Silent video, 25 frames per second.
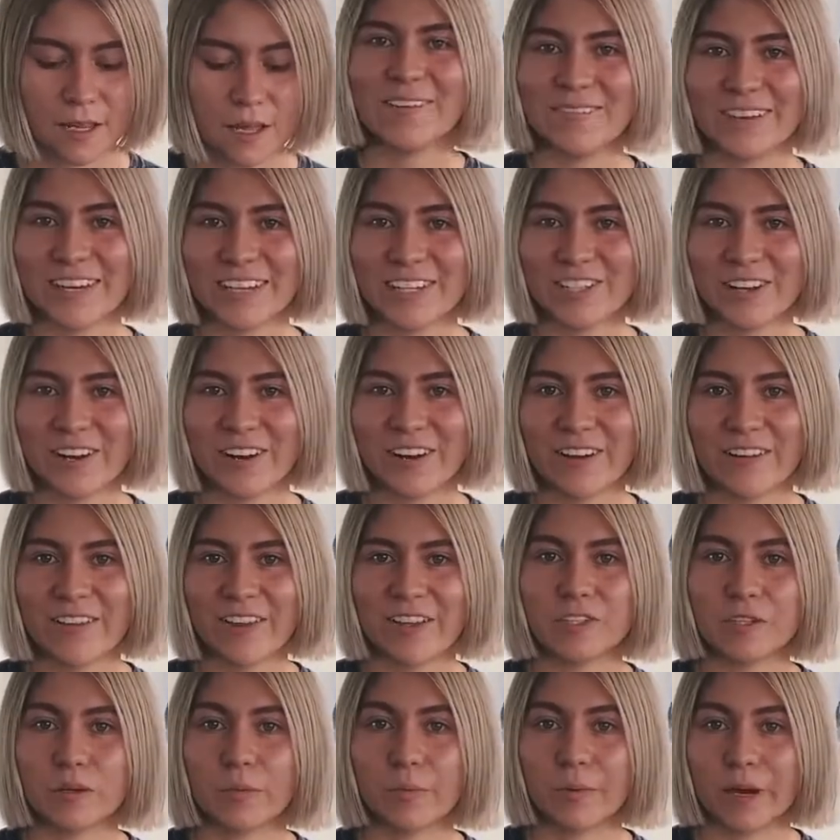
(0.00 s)
Make sure
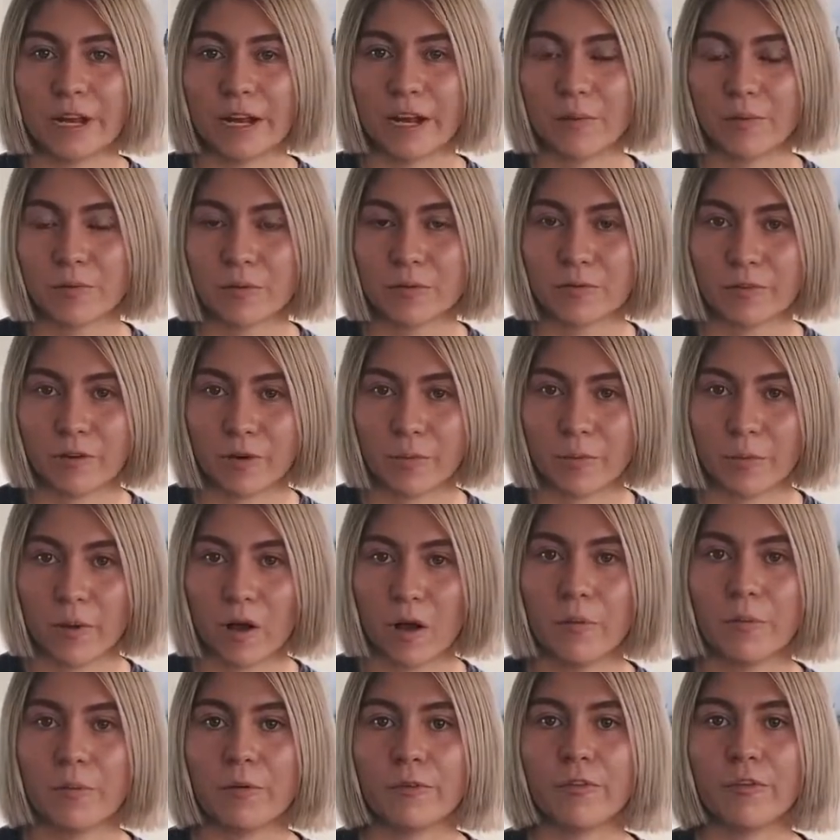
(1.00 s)
that you break up the root
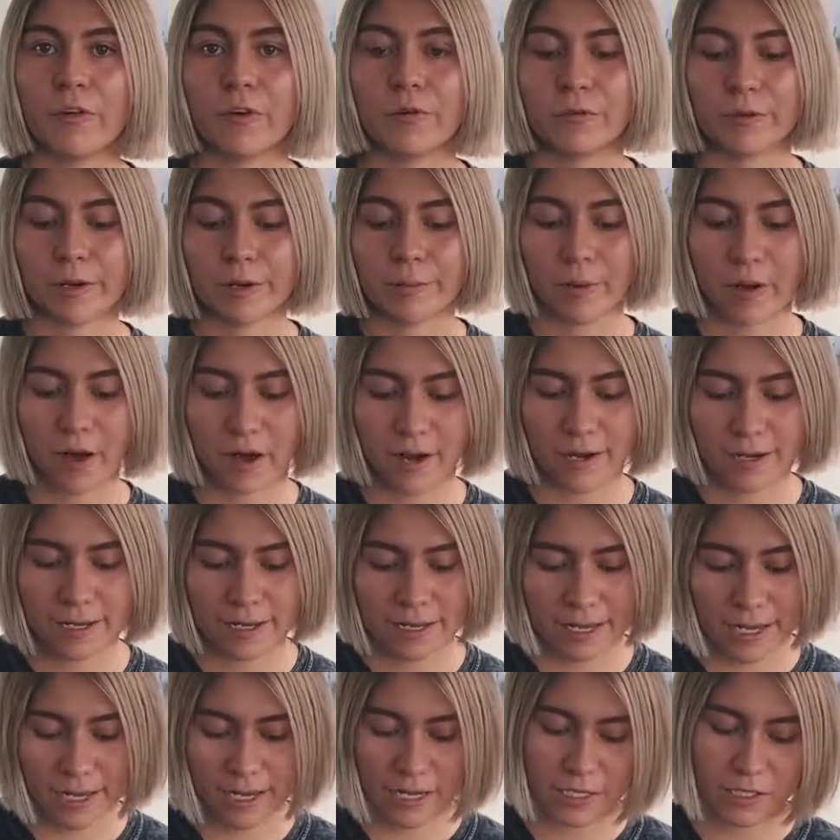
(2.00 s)
ball before repotting
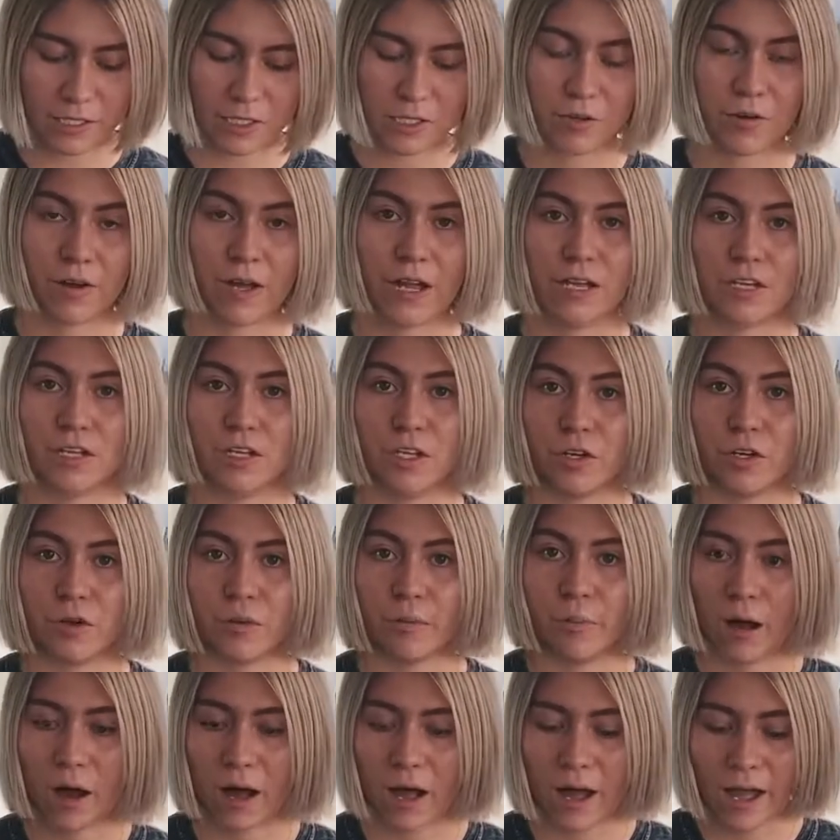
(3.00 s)
it into a new
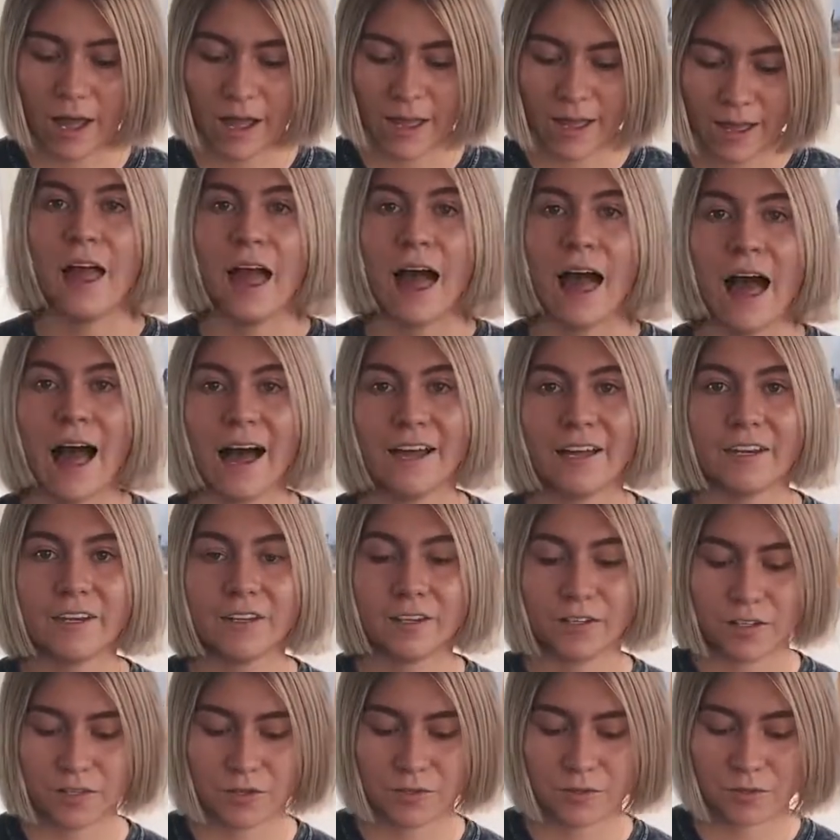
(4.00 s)
pot.
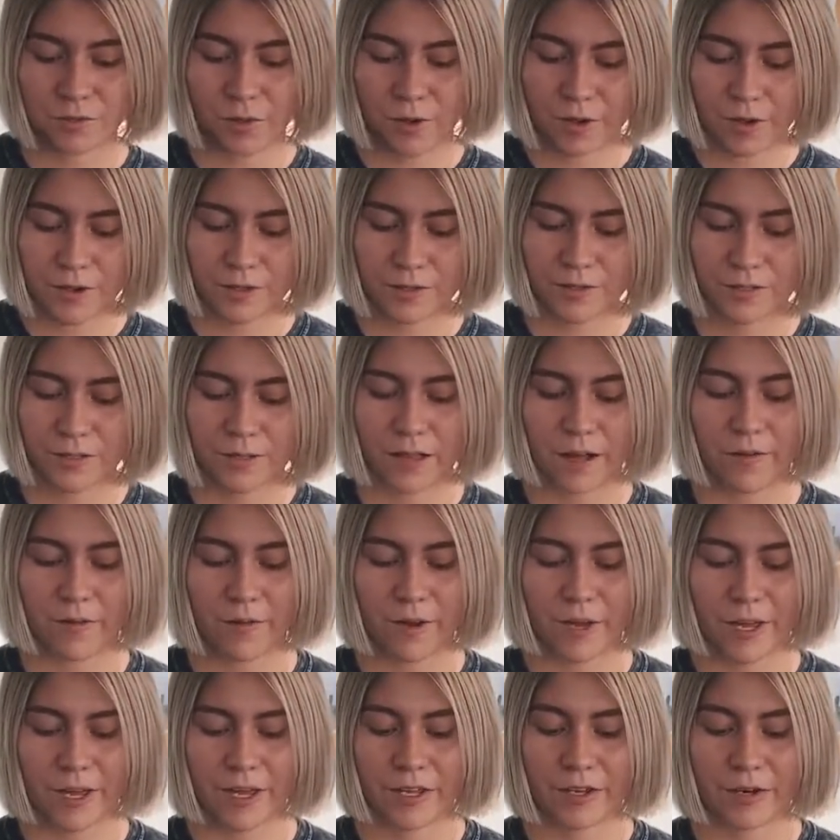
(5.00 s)
Add new soil so that
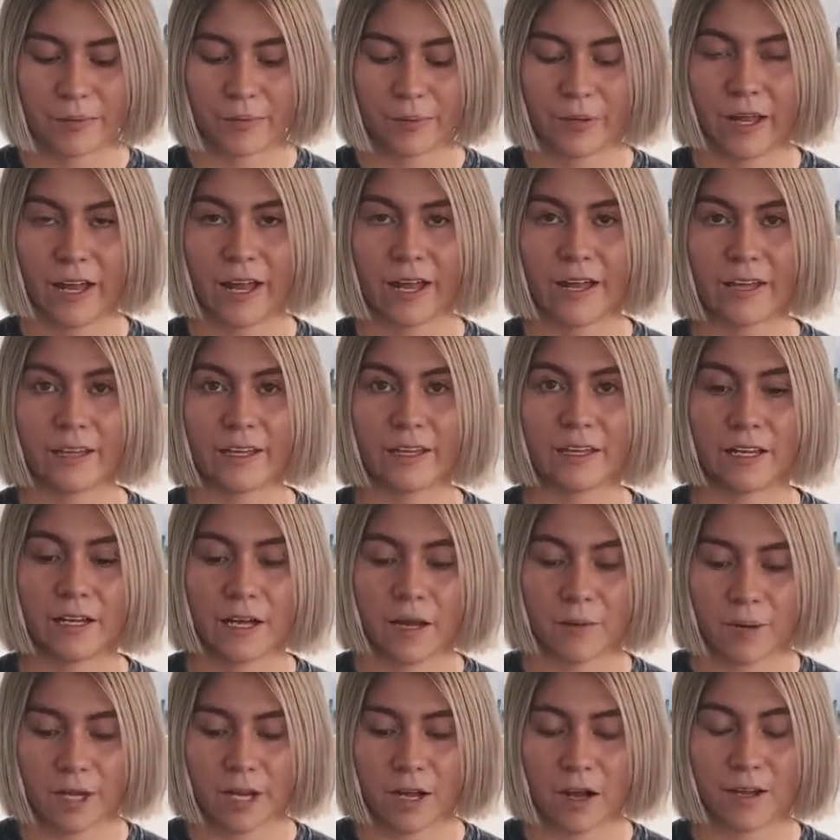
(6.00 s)
way your plant can
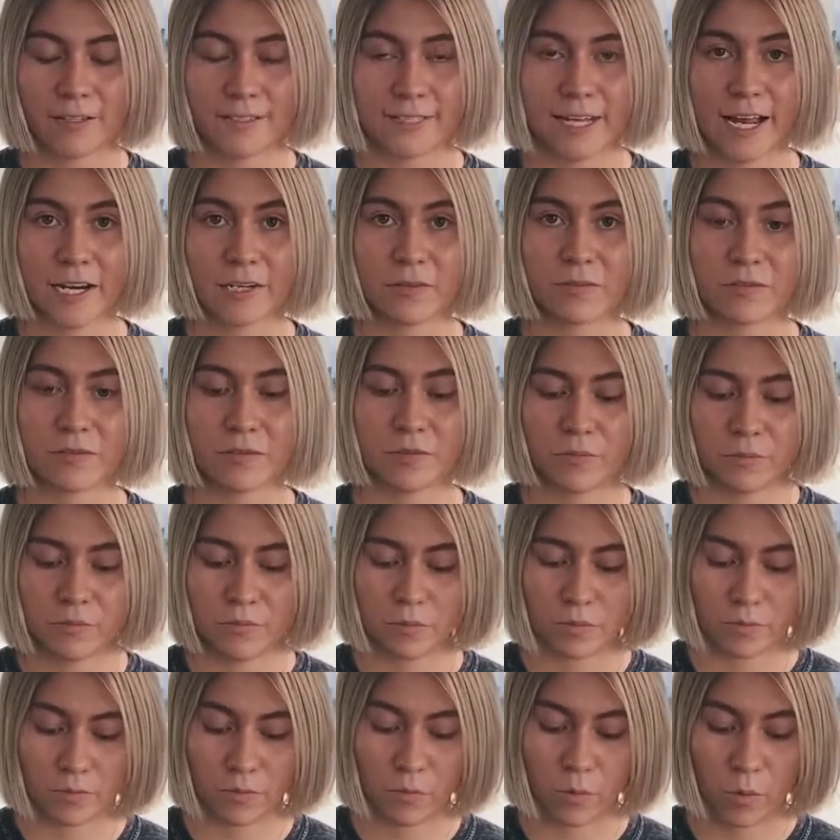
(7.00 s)
come in contact with
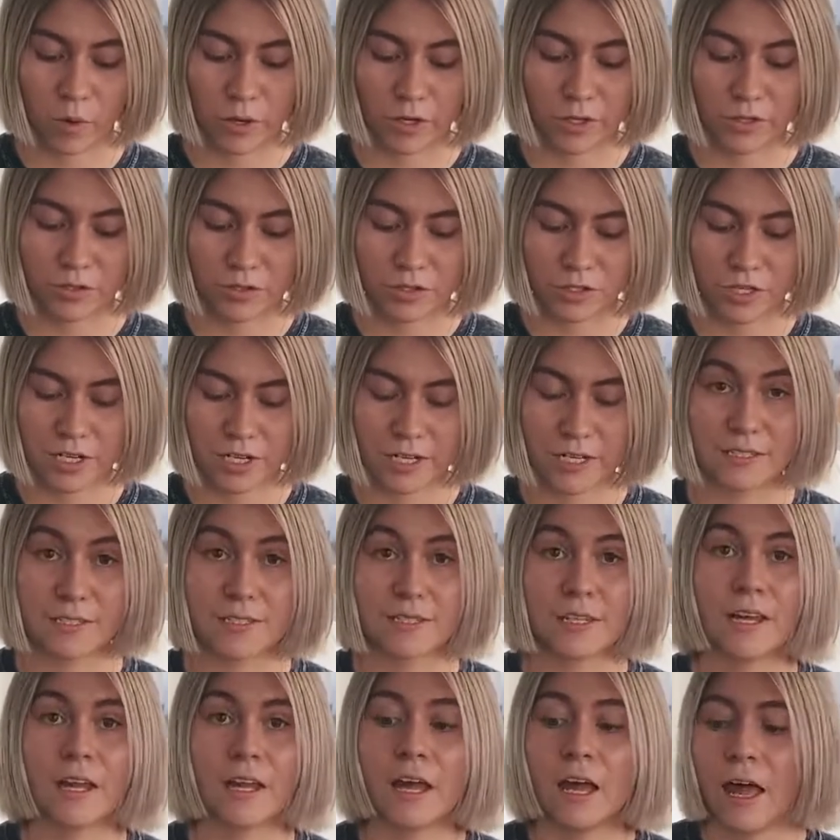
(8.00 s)
more nutrients,
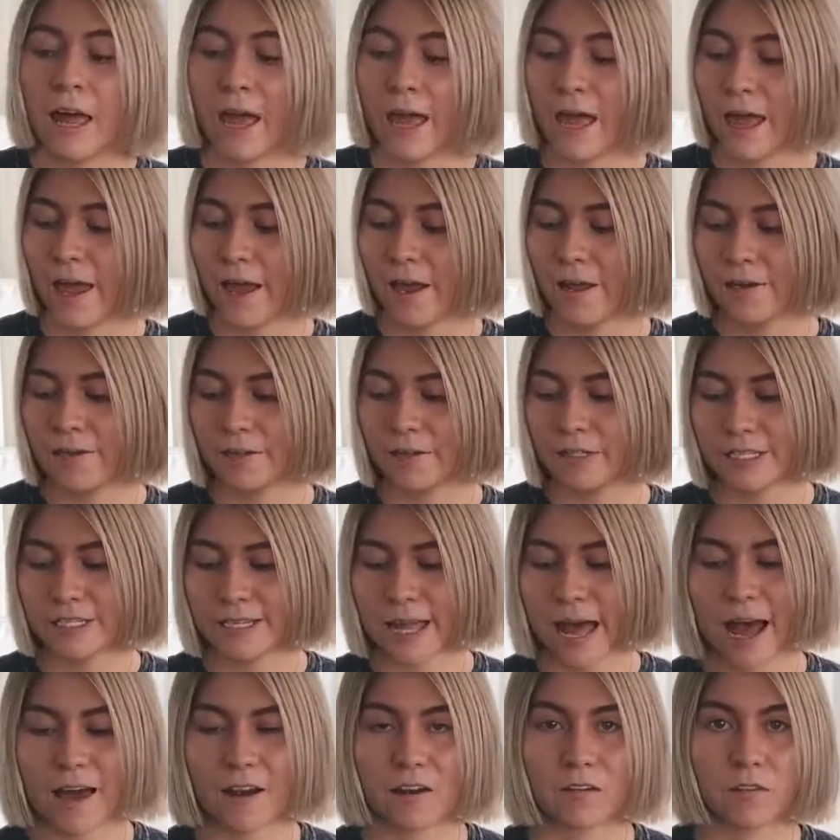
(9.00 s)
and just
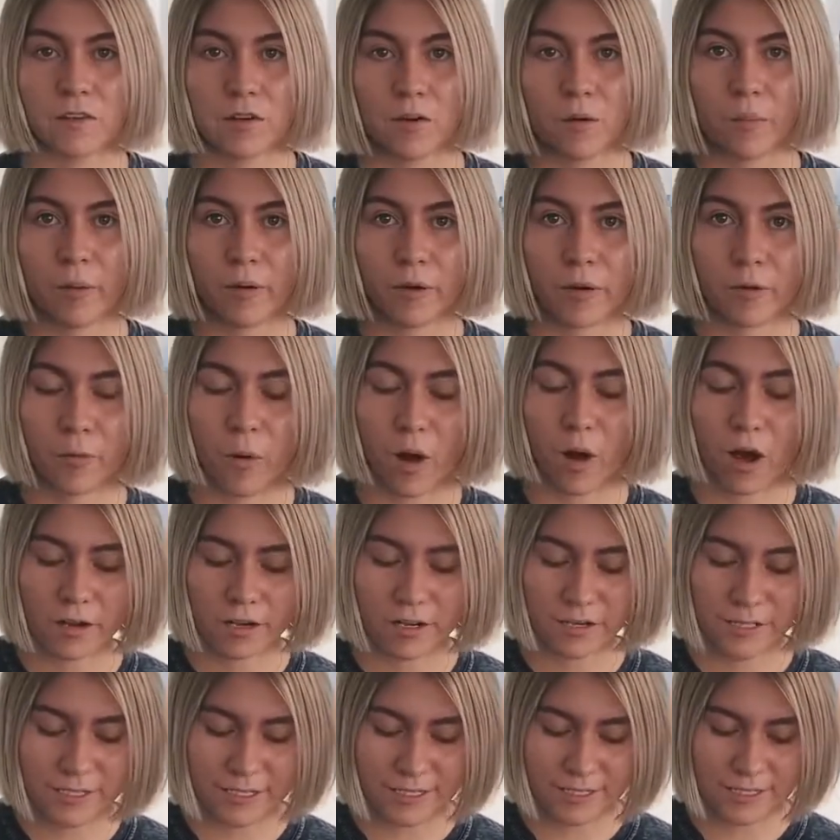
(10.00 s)
add a little bit of
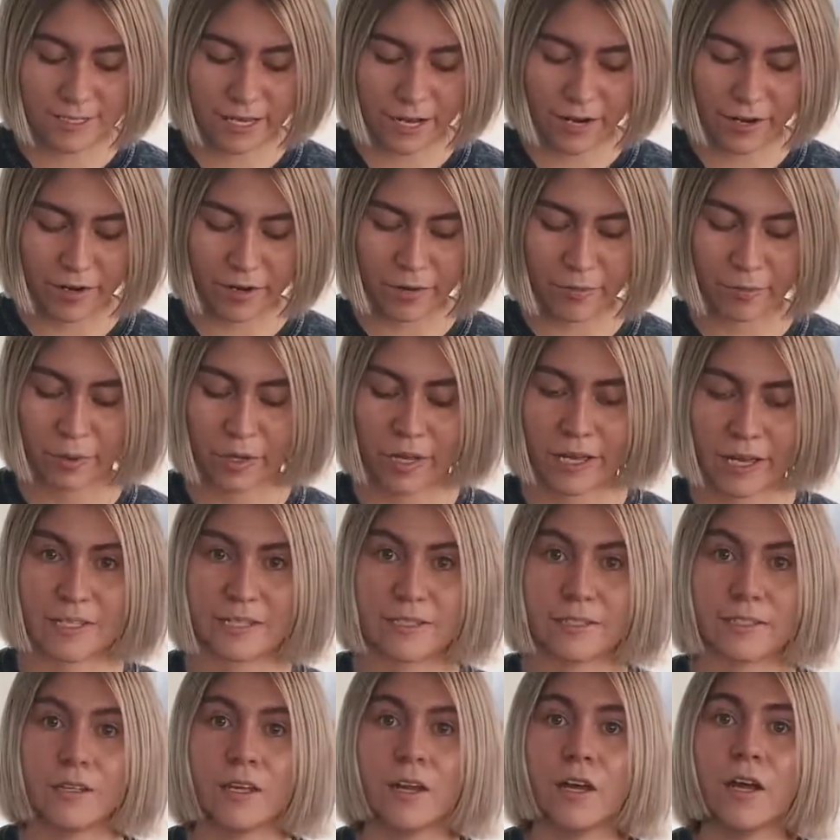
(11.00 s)
water to set her in
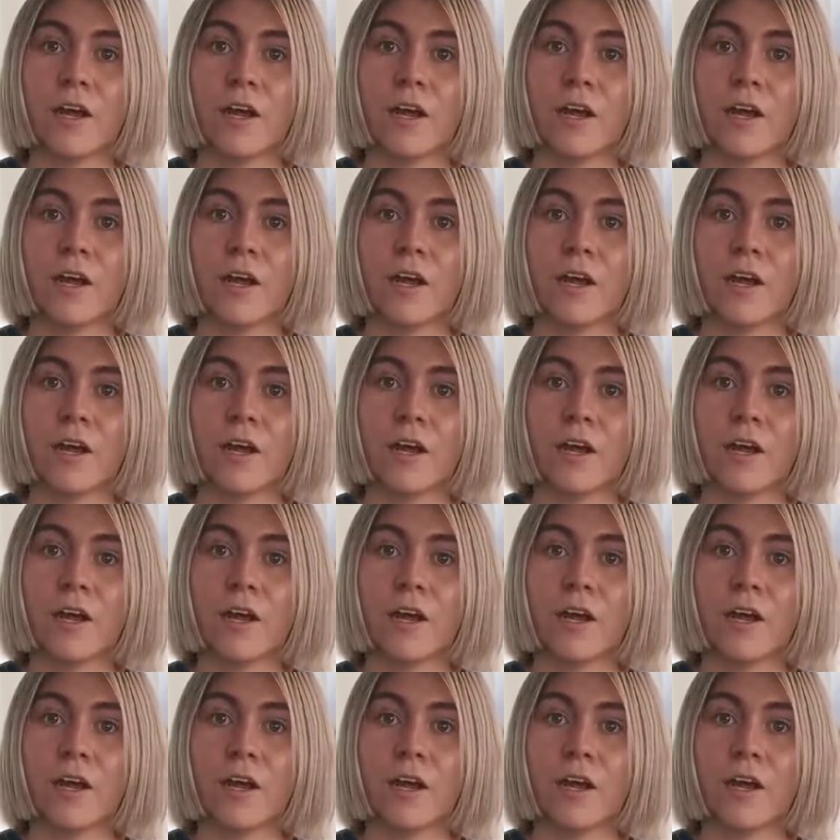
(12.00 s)
place.